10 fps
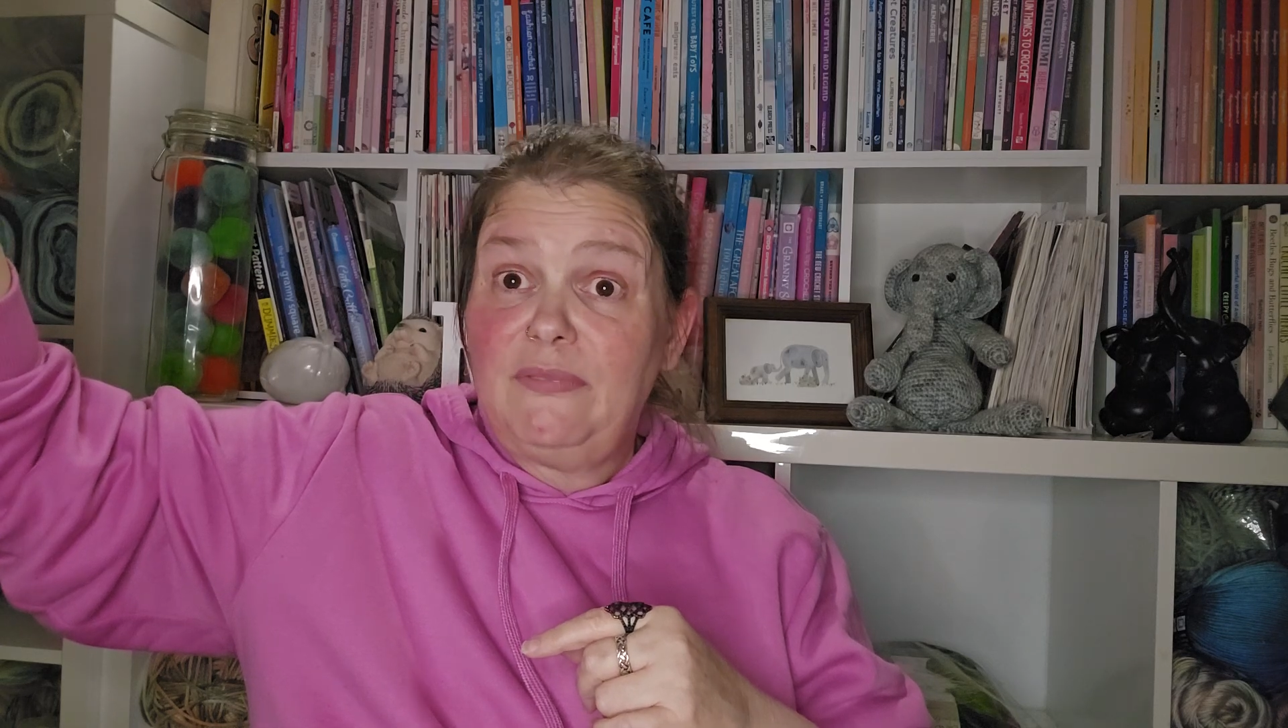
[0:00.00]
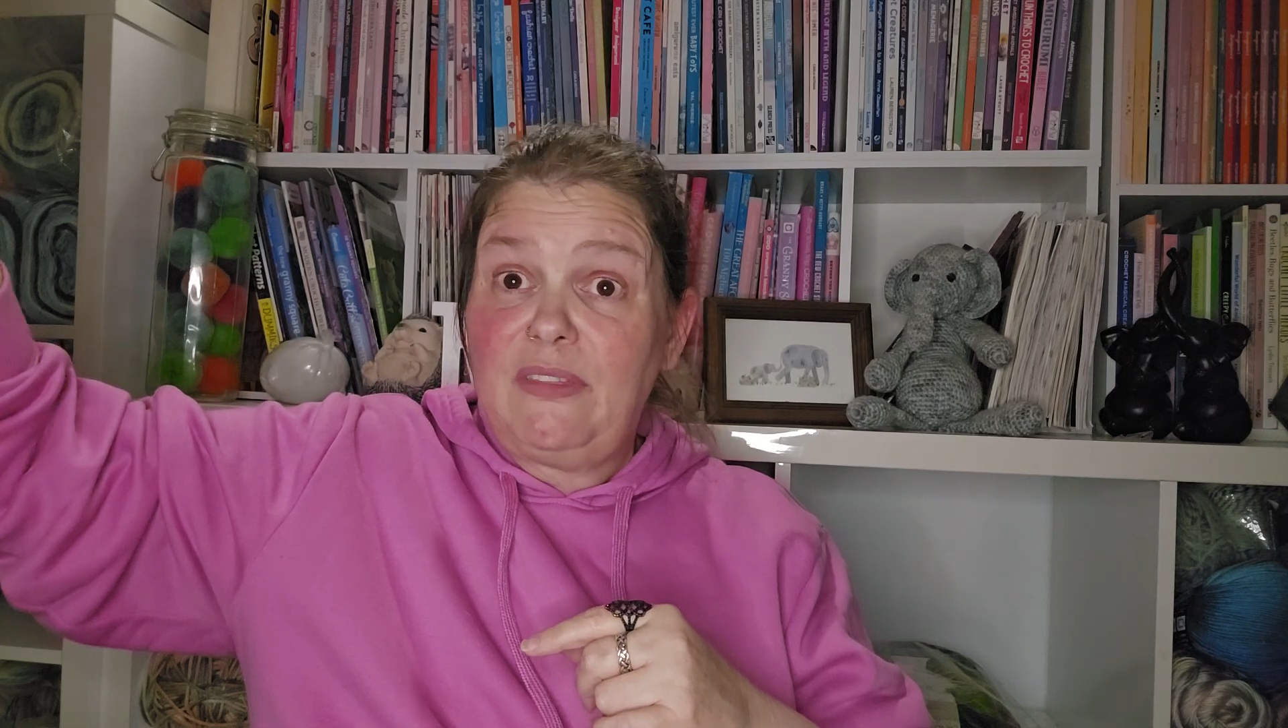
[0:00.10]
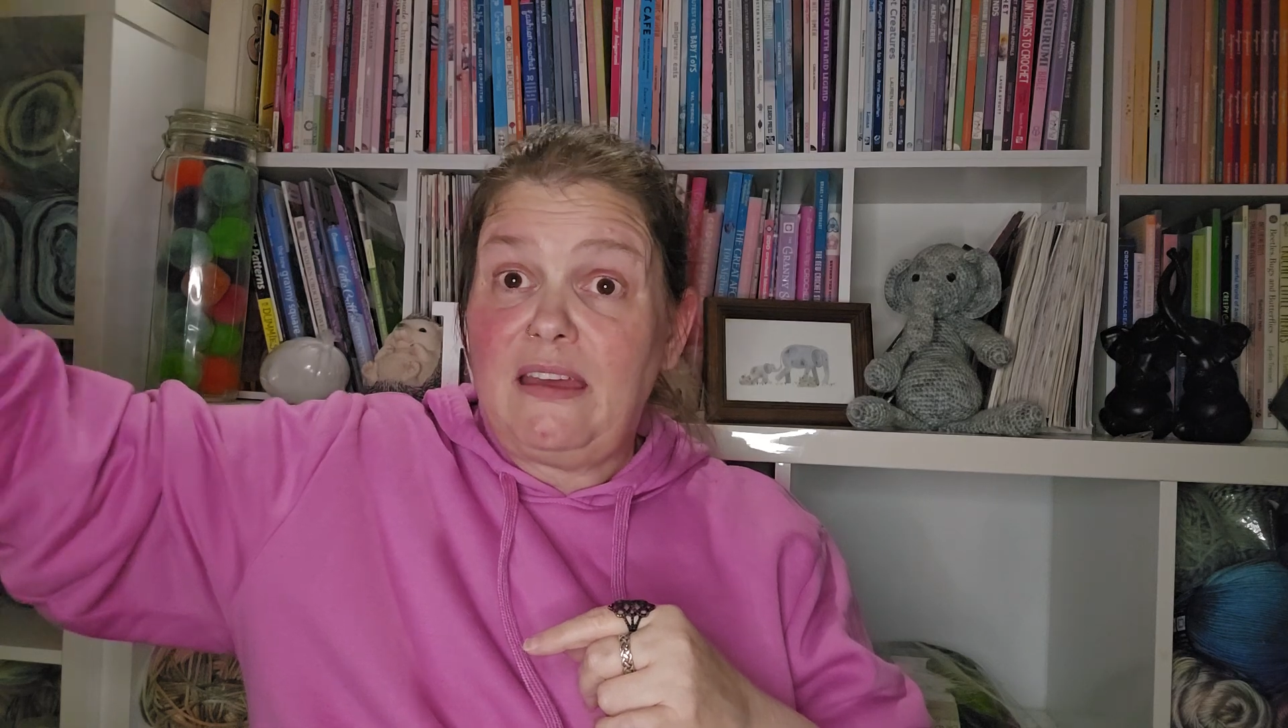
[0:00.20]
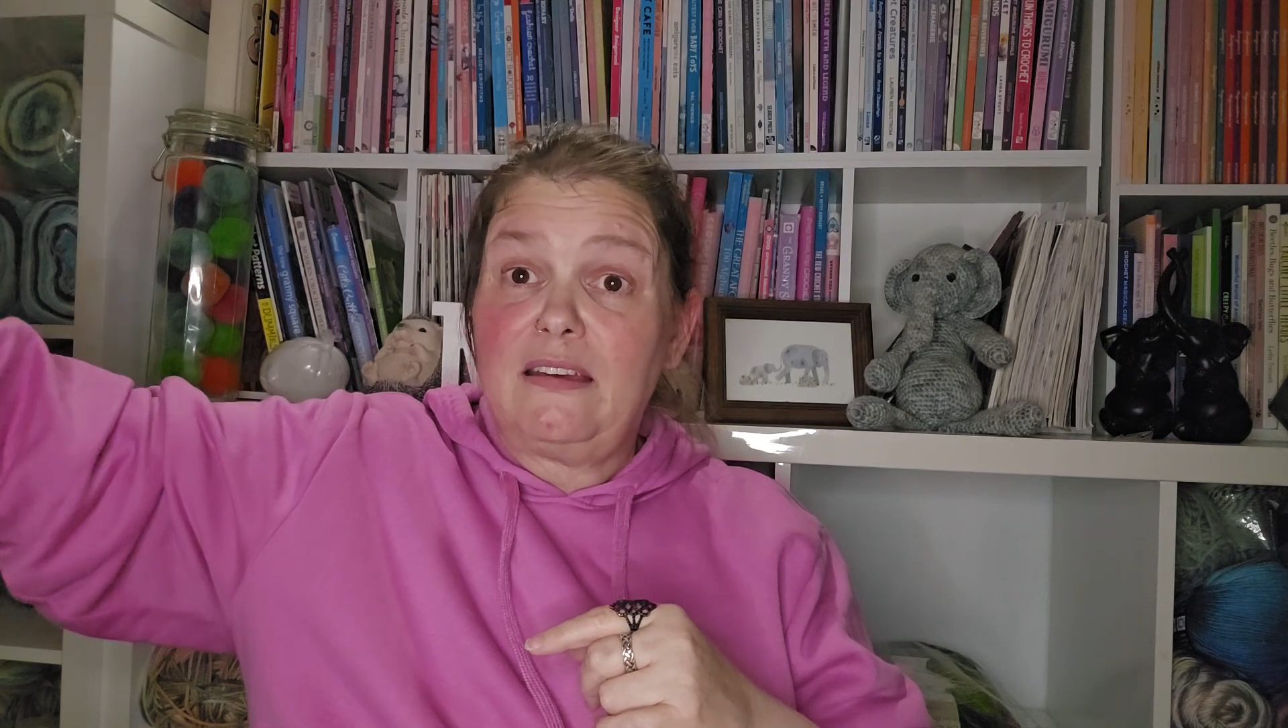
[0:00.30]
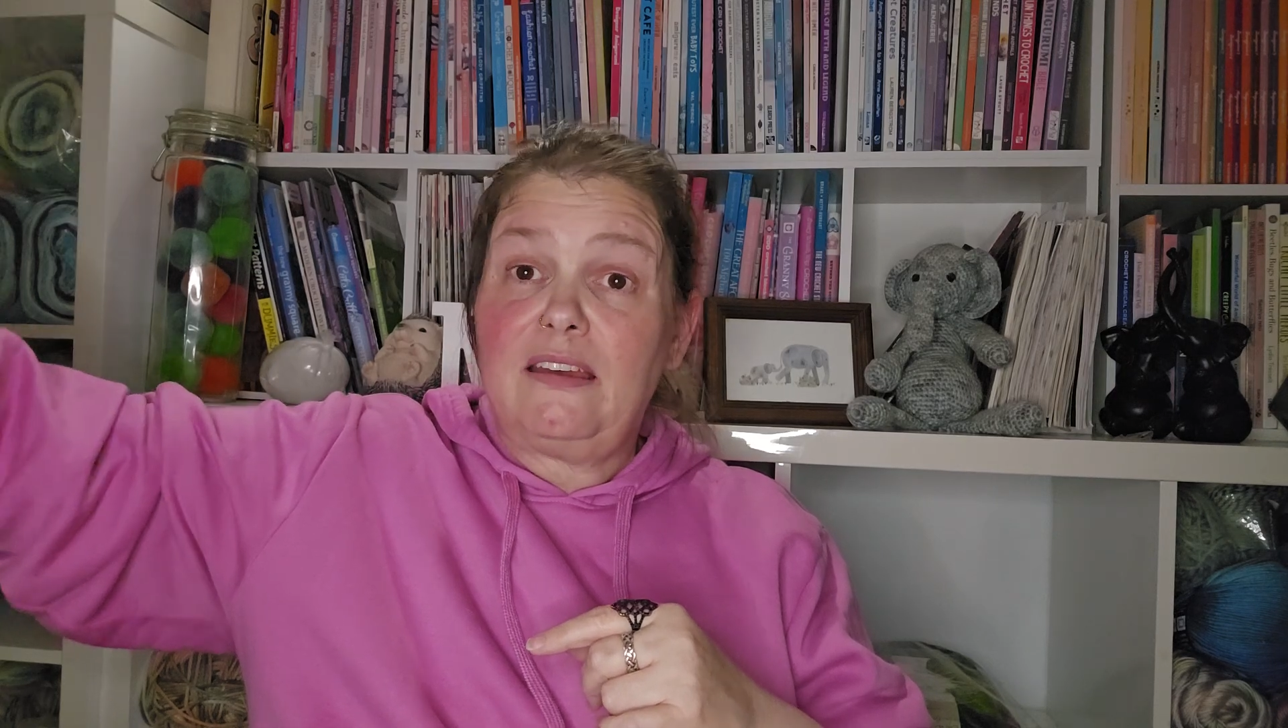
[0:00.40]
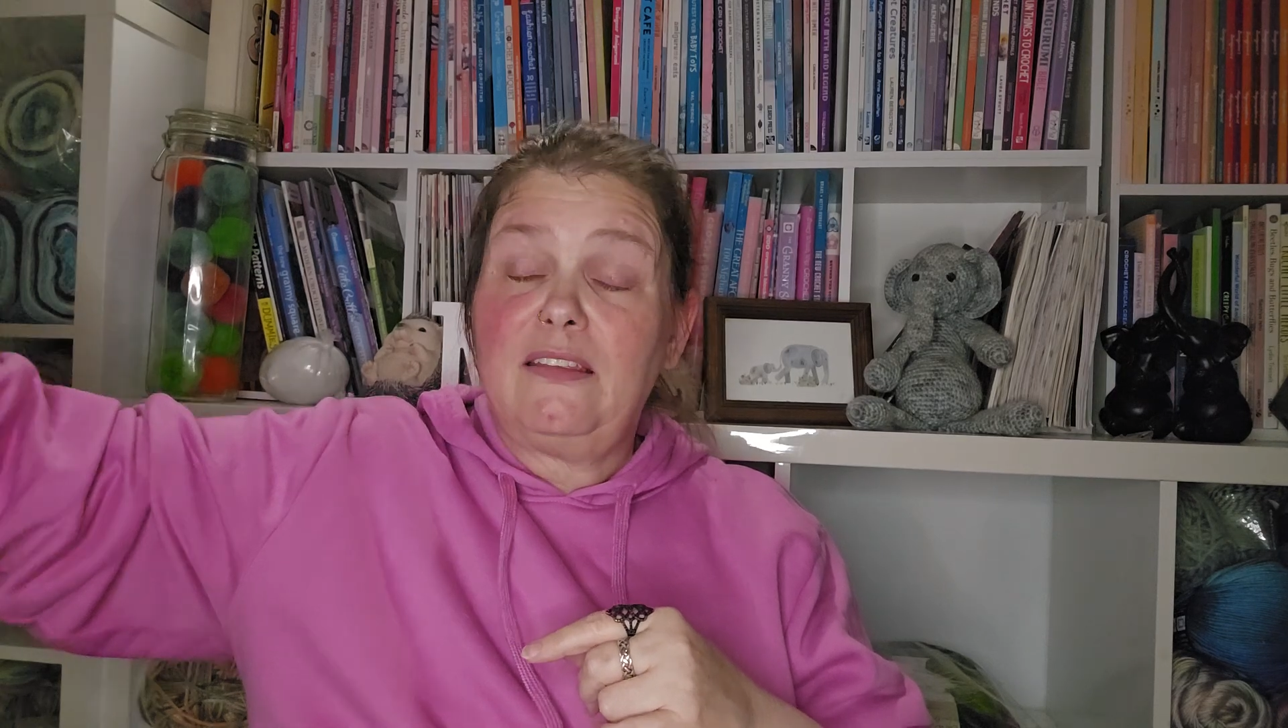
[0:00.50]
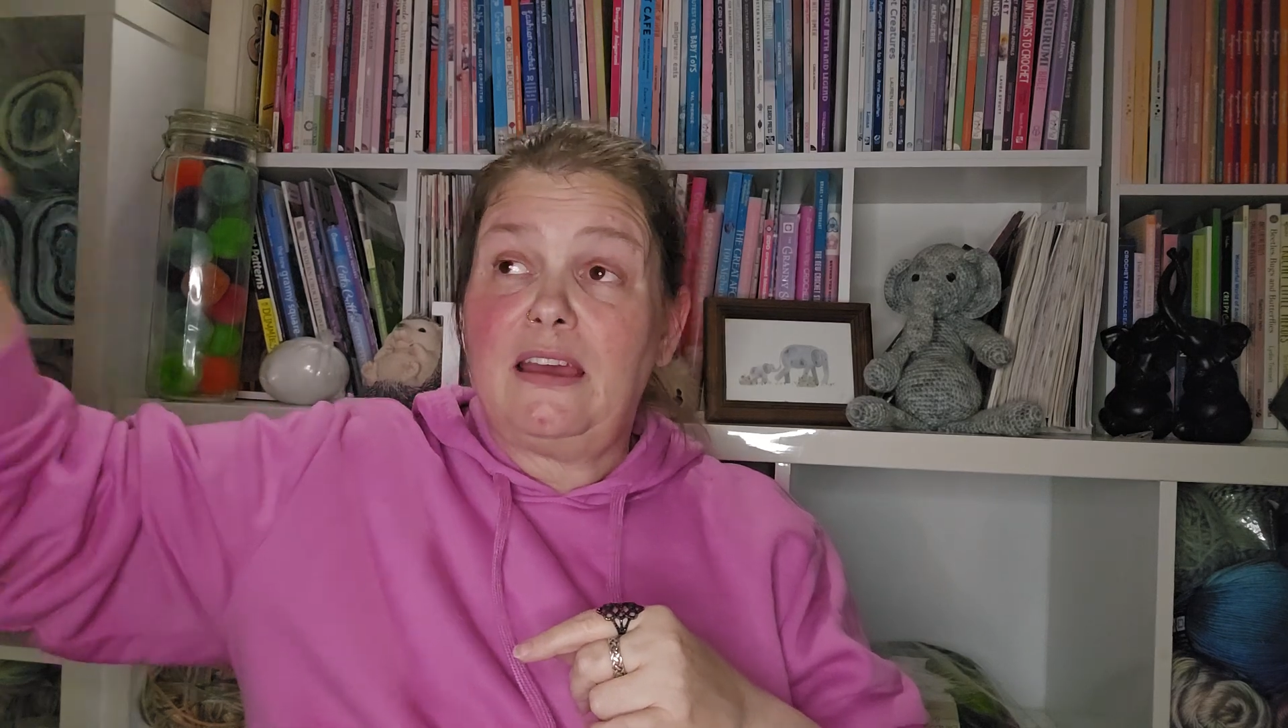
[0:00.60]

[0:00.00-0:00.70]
the